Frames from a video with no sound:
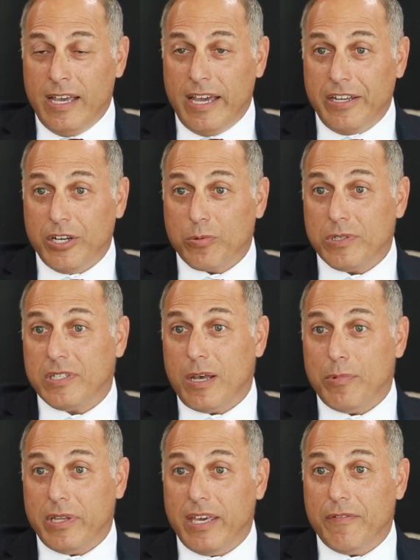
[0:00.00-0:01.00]
And here was
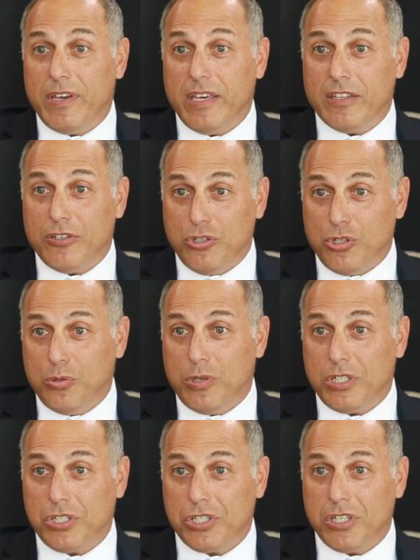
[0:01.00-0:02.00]
someone giving the
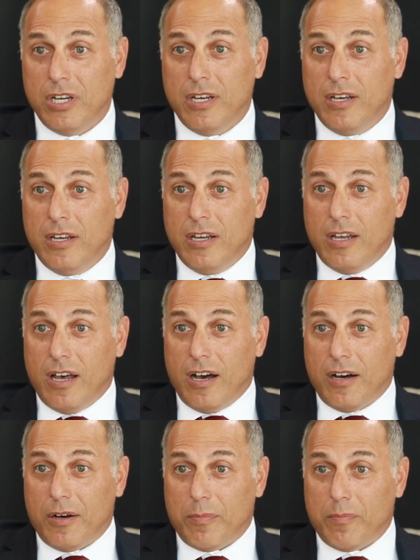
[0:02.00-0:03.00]
Jewish,
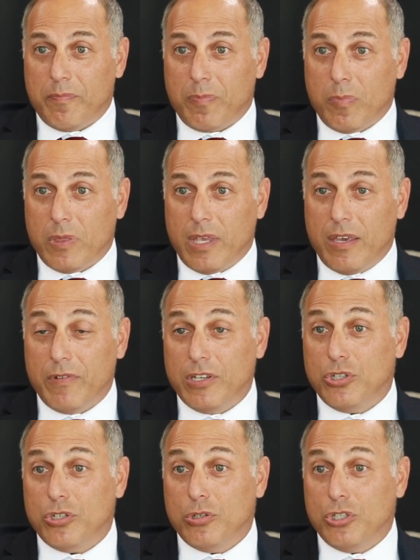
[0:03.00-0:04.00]
giving
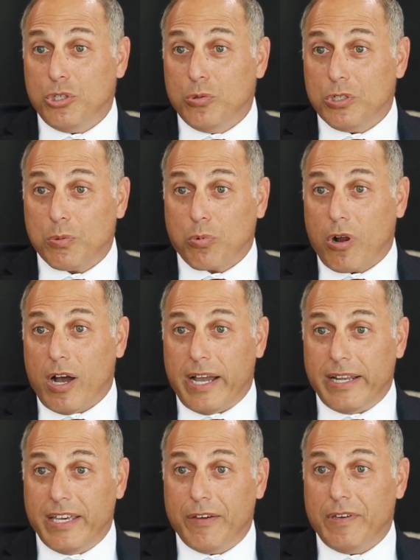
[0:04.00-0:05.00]
Jewish
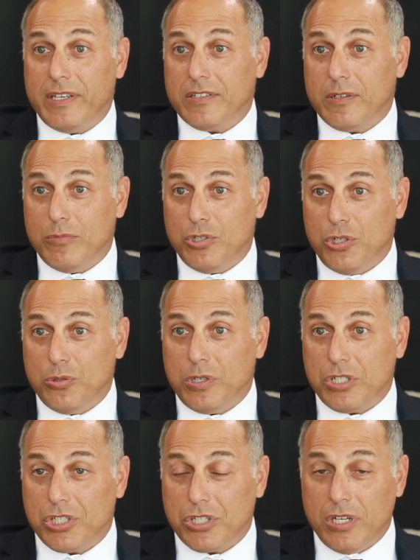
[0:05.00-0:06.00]
pride, giving some
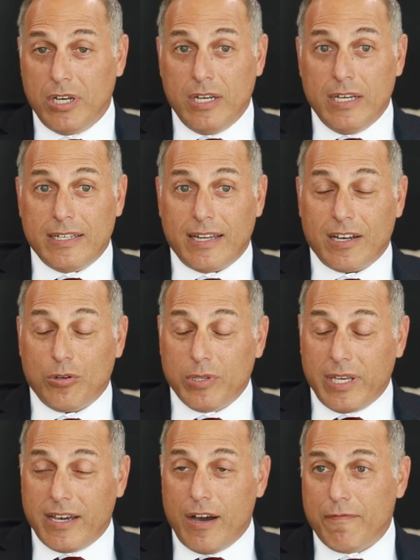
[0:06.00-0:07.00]
Jewish, not
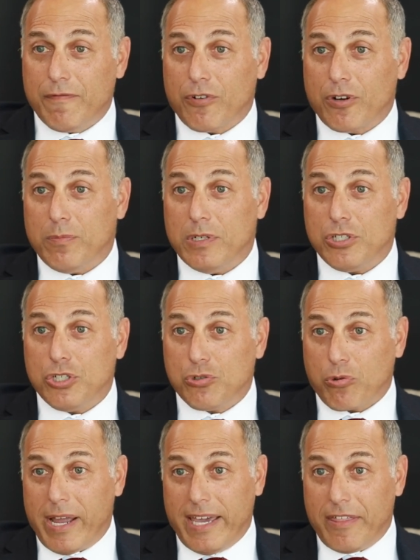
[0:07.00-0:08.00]
only comfort, but
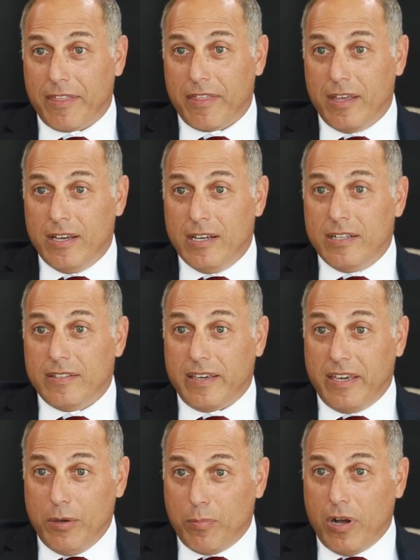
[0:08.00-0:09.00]
strength to
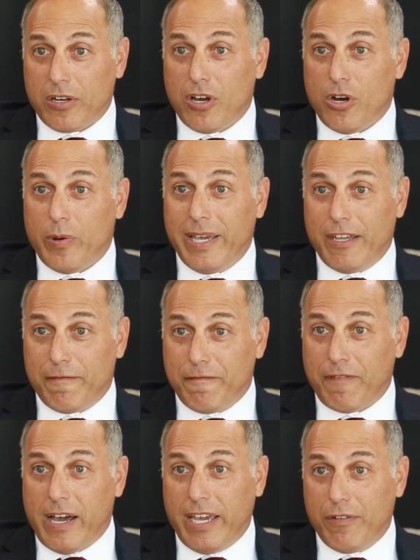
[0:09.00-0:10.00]
keep on going and
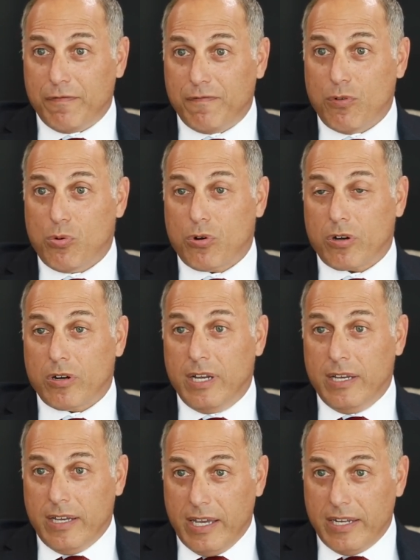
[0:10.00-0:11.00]
fight for
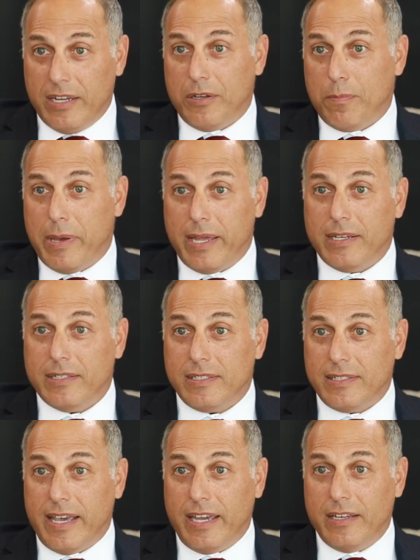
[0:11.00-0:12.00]
an independent
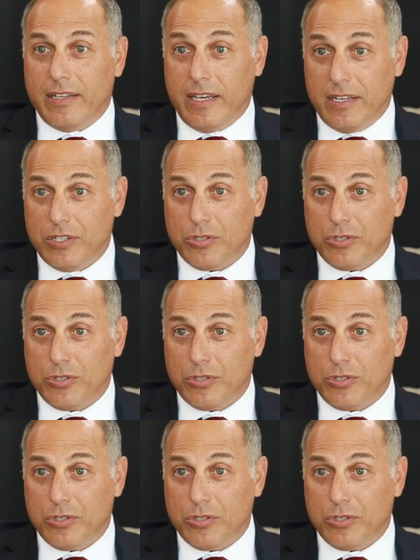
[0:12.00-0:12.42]
state in